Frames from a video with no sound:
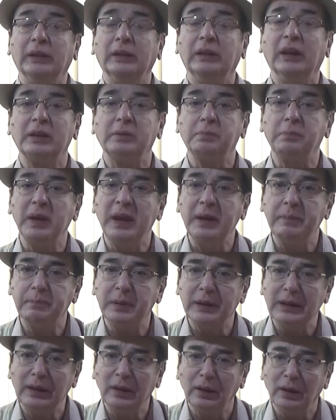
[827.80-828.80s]
that
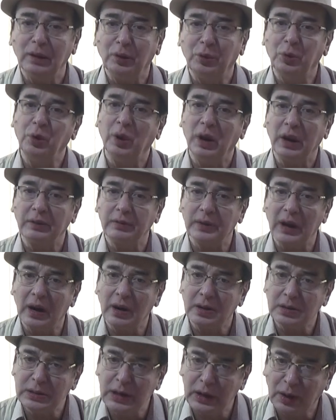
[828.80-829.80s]
people who have
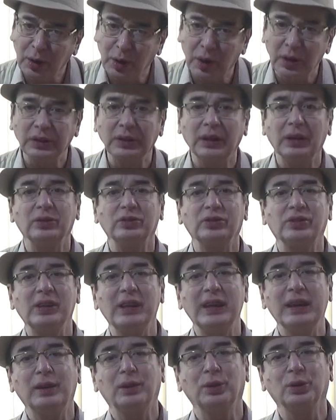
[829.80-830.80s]
undergone
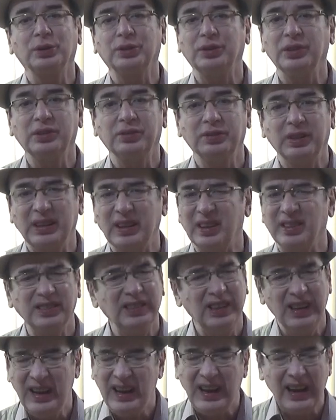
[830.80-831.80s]
counseling courses with
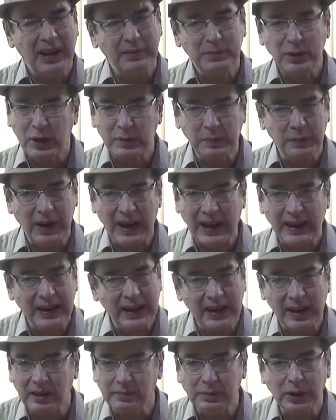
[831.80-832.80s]
us, I'm not
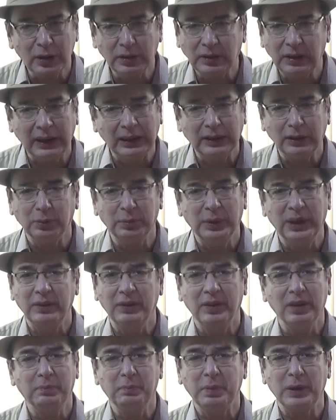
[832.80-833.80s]
bragging, I'm not trying to
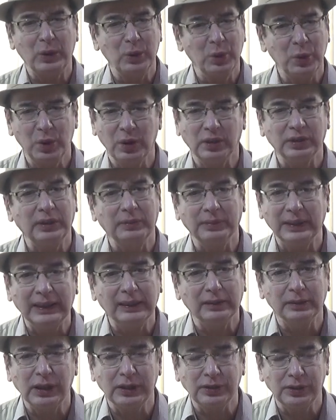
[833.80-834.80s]
be proud or something
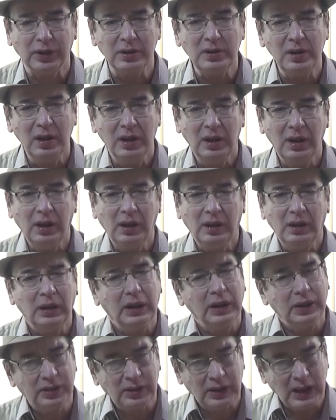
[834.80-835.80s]
of that sort,
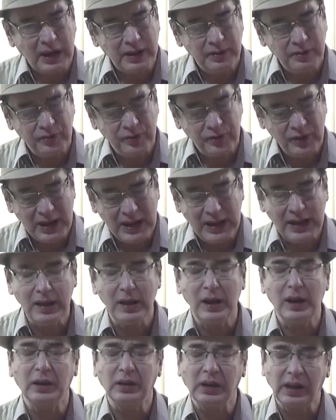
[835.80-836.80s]
is I
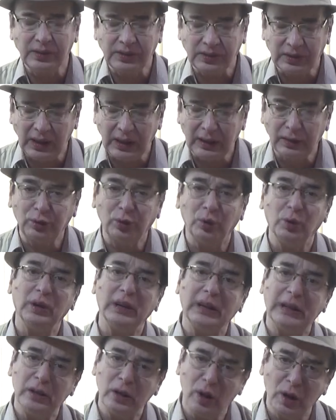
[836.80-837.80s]
feel and I say so
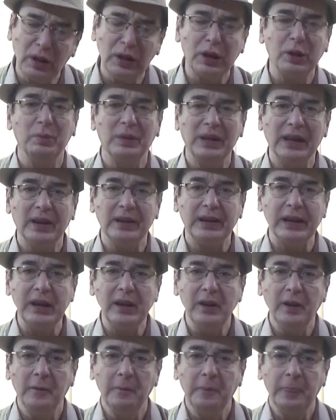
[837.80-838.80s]
in all
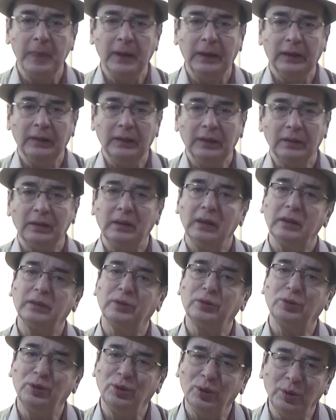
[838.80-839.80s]
humility that
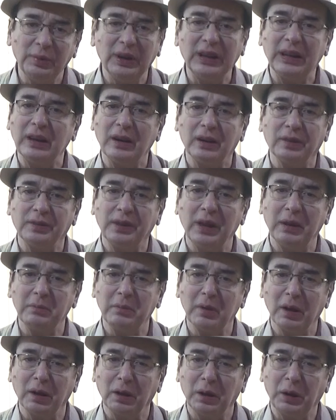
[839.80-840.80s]
so many of
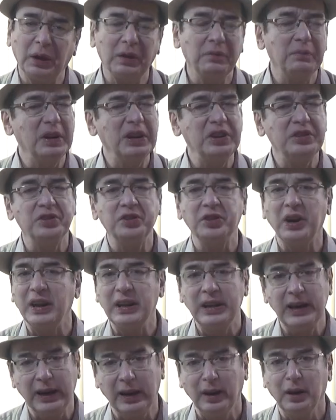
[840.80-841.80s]
them have been
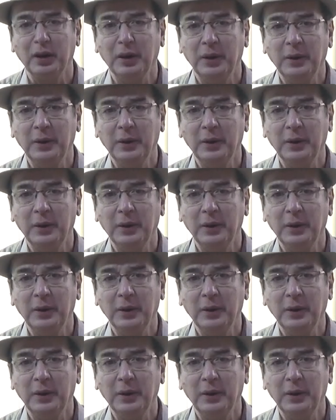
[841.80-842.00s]
shining.